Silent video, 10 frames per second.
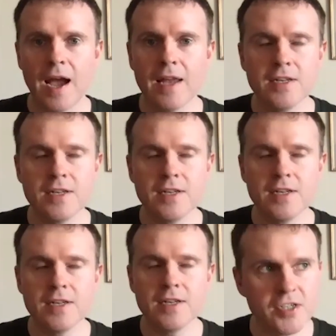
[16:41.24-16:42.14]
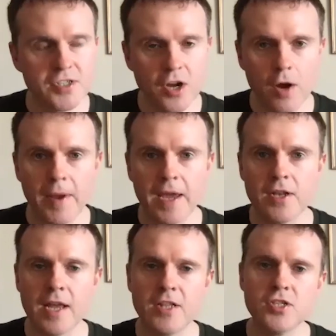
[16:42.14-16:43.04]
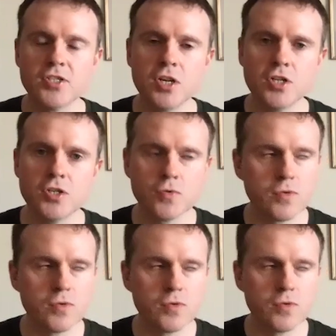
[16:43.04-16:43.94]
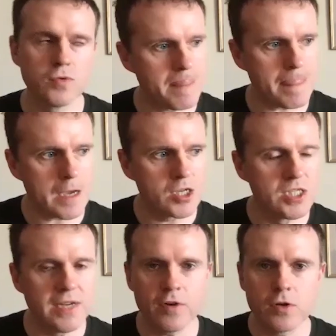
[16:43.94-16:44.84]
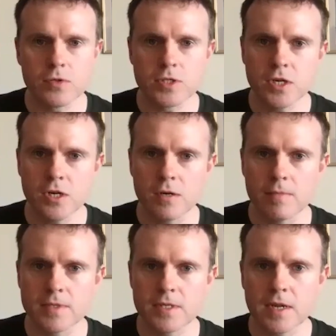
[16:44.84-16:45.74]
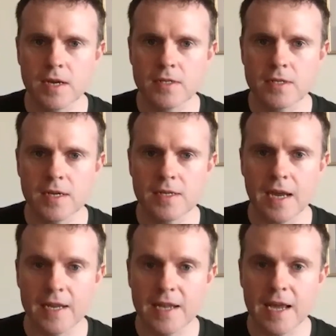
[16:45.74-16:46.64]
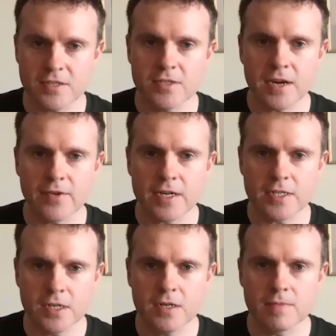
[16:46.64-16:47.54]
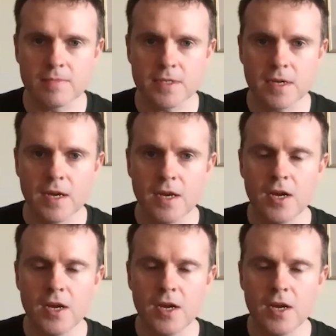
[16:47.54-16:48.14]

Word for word: and it's dressed up in in such sort of difficult terms and and and and esoteric terms